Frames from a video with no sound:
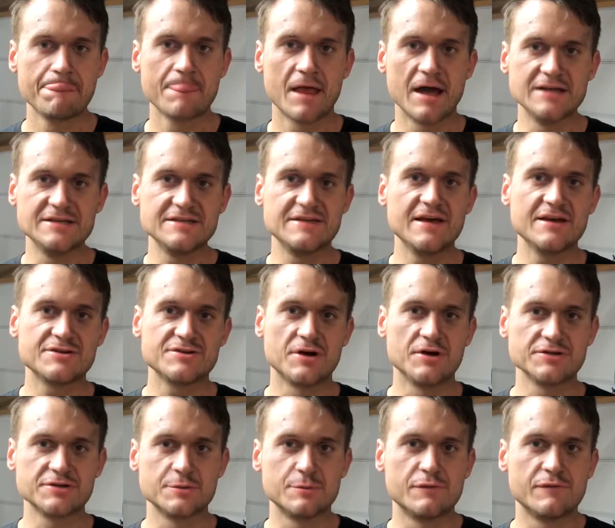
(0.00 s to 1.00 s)
I did that to
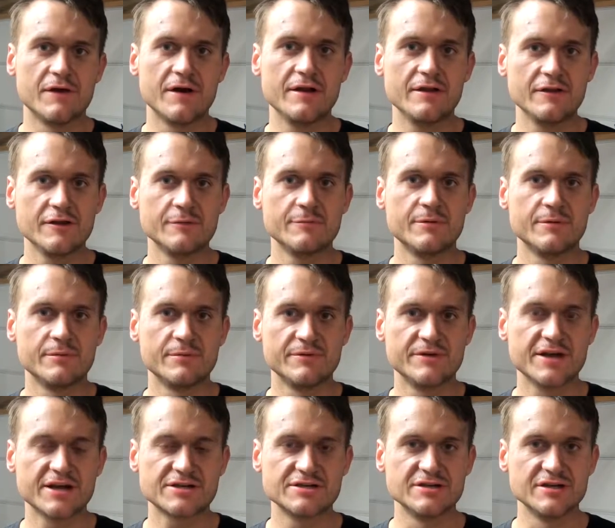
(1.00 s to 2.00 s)
also provide a little bit of
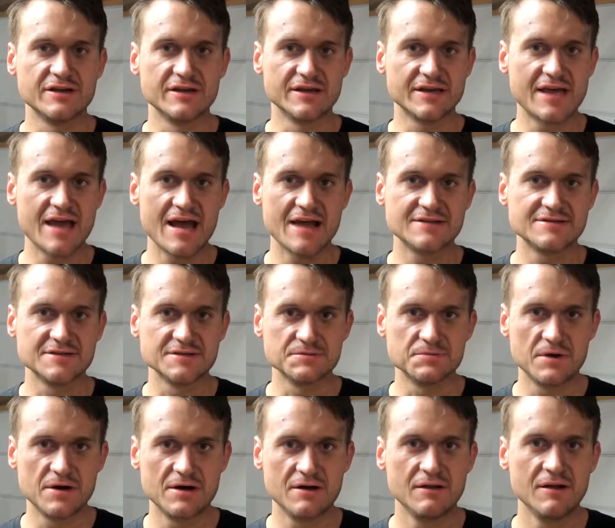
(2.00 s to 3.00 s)
protection to the cats as
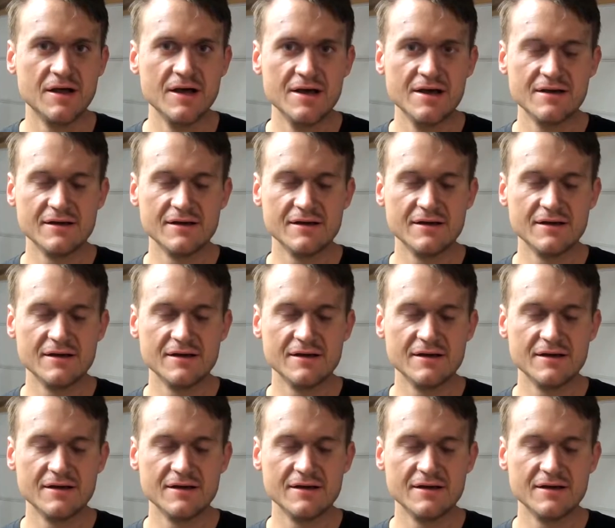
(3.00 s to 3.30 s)
well.